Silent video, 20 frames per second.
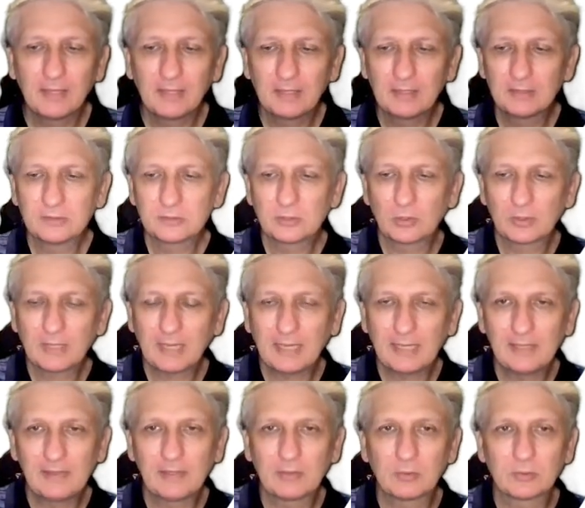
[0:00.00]
So
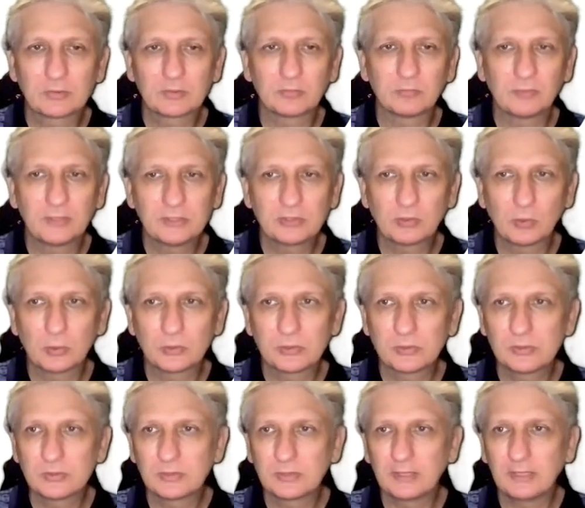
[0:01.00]
again, there are some
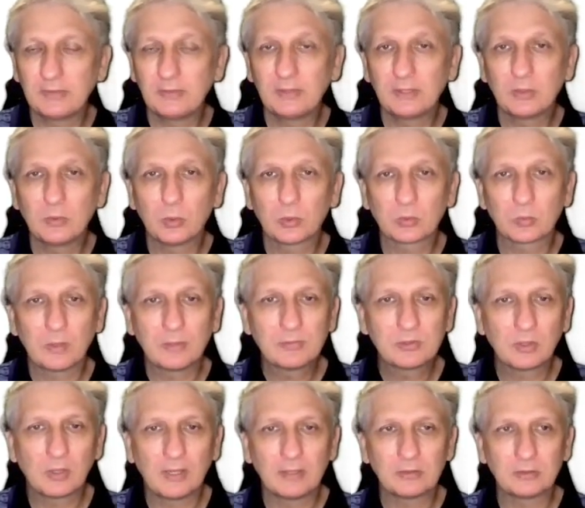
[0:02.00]
resources in the course
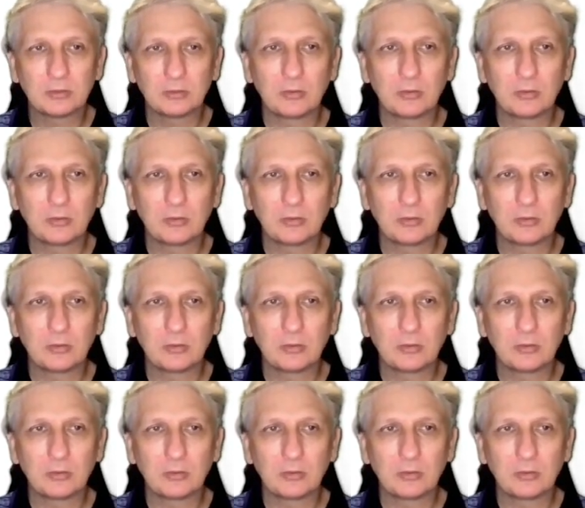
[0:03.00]
website to